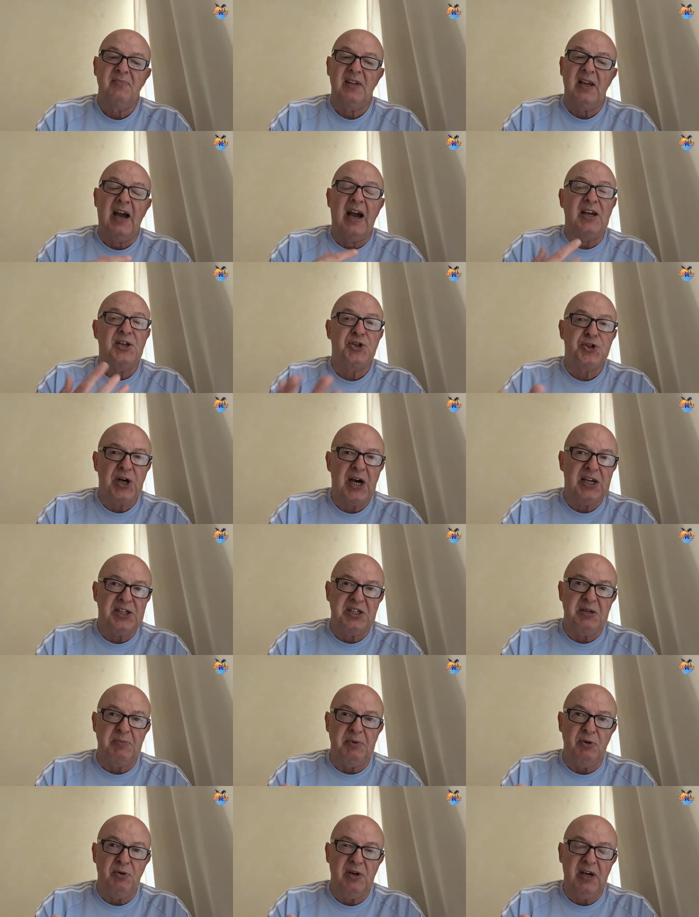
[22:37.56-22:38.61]
I tried
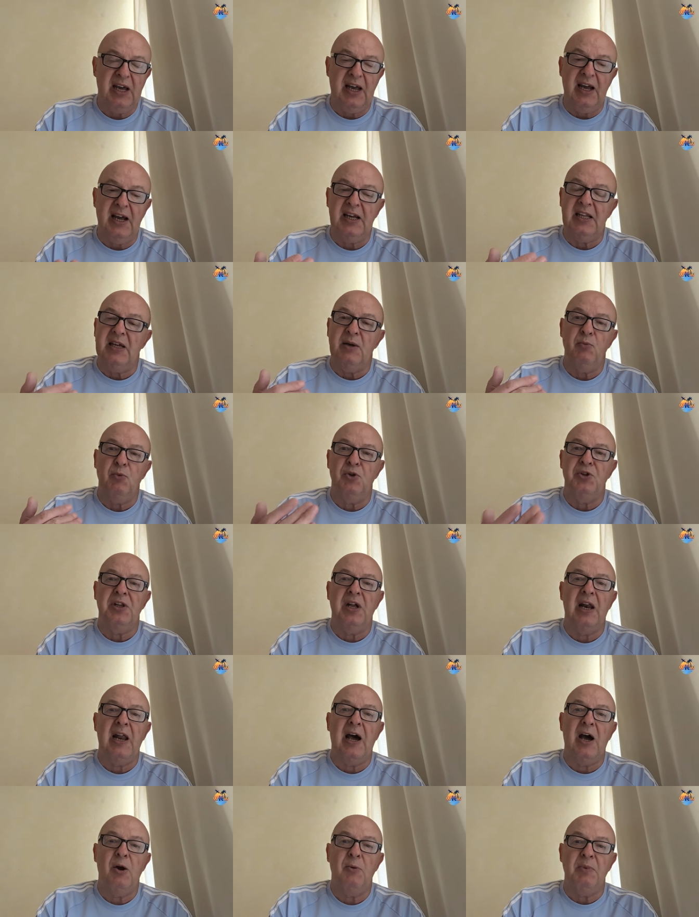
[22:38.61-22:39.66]
to book it and it wouldn't
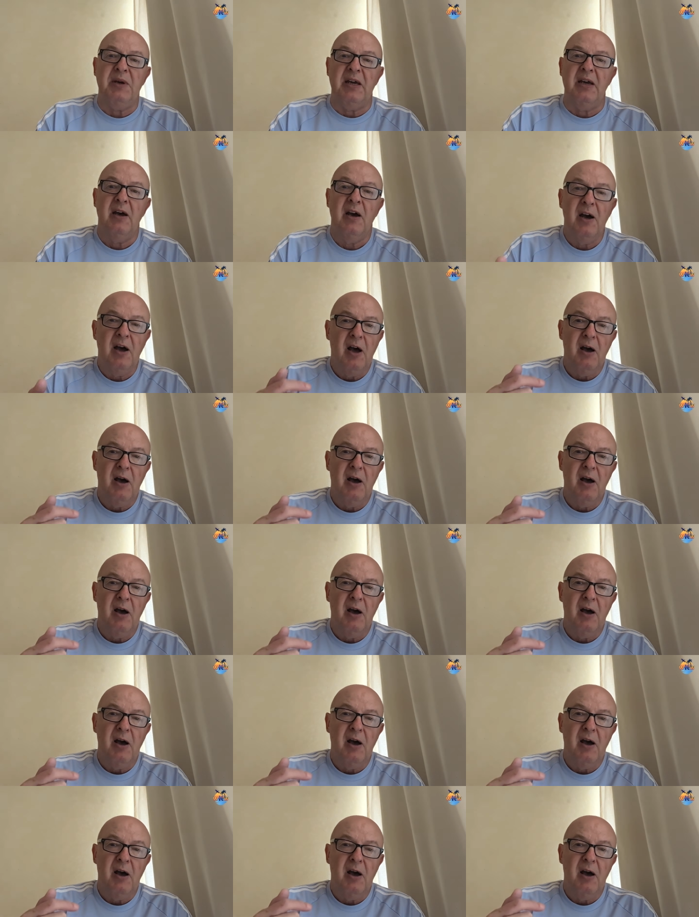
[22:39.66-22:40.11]
allow me.